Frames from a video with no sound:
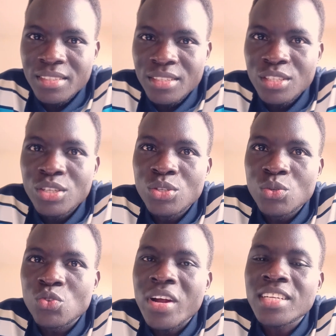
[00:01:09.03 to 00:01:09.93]
to
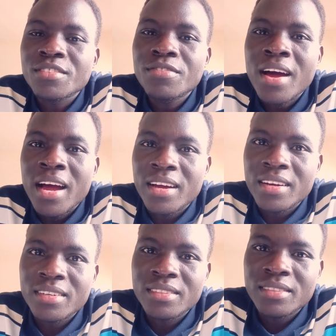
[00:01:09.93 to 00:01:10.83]
transfer,
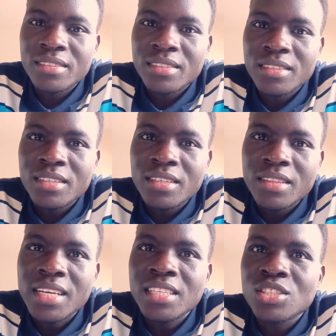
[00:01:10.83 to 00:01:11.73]
that
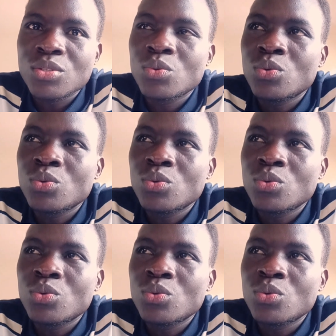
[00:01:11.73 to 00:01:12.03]
is to